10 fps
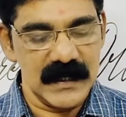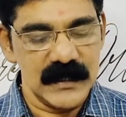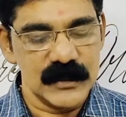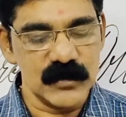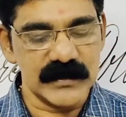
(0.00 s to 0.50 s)

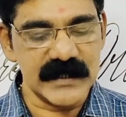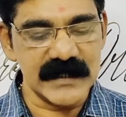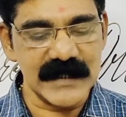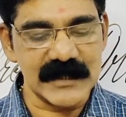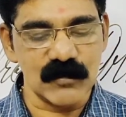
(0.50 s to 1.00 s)
to
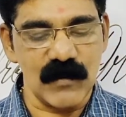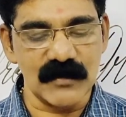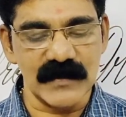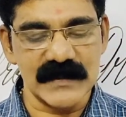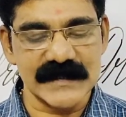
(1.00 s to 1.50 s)
think that
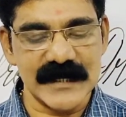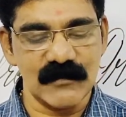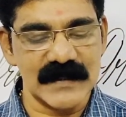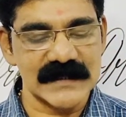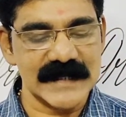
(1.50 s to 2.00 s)
what was
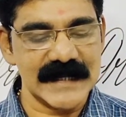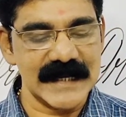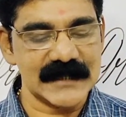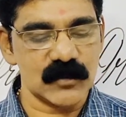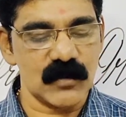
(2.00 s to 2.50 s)
said
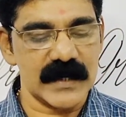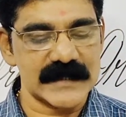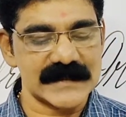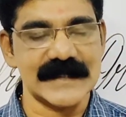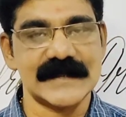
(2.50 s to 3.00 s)
in
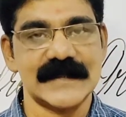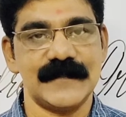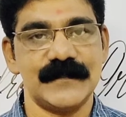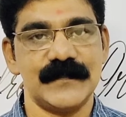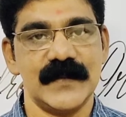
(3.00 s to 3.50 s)

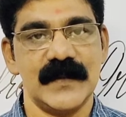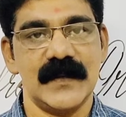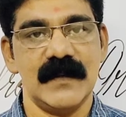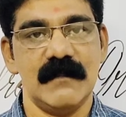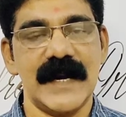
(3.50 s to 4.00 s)
thoughtlessness.
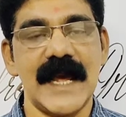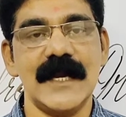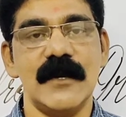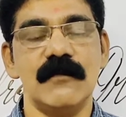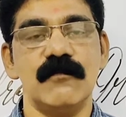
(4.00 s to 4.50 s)
But
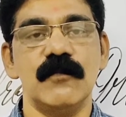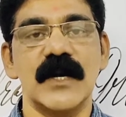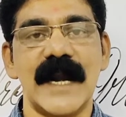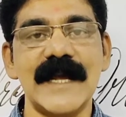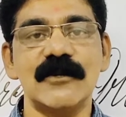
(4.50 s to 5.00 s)
I
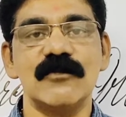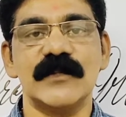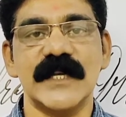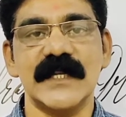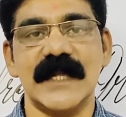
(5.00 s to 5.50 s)
would like
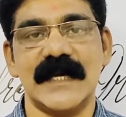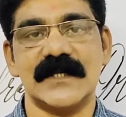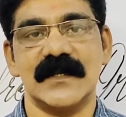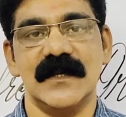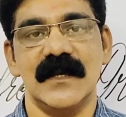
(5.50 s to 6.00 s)
to think
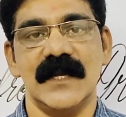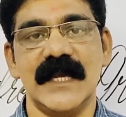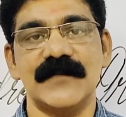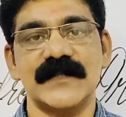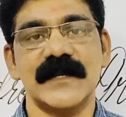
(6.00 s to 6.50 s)
that
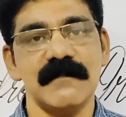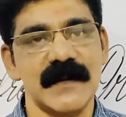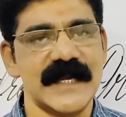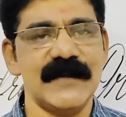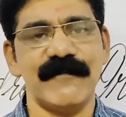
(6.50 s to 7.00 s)
if
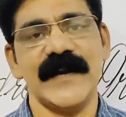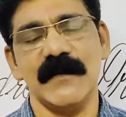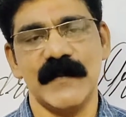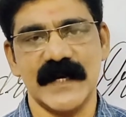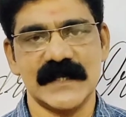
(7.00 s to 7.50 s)

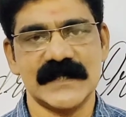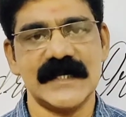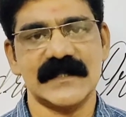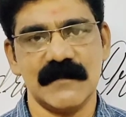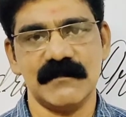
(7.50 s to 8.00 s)
anybody
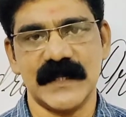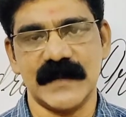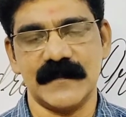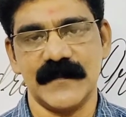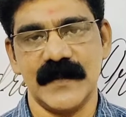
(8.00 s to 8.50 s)
said
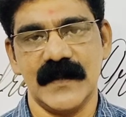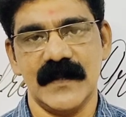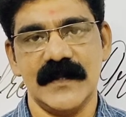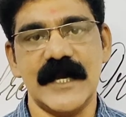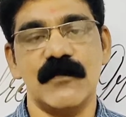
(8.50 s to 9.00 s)
something
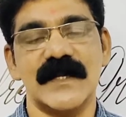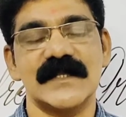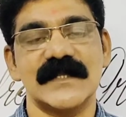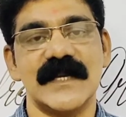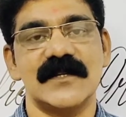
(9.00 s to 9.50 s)
that
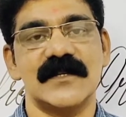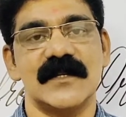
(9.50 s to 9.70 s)
was said